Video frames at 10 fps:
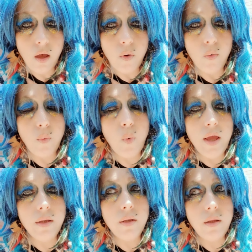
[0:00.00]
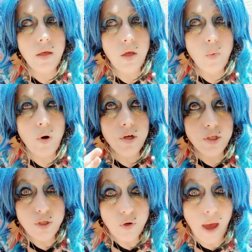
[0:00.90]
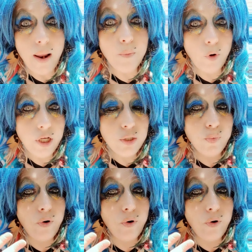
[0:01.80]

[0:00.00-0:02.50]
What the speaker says: When you are done, and I'm going to put it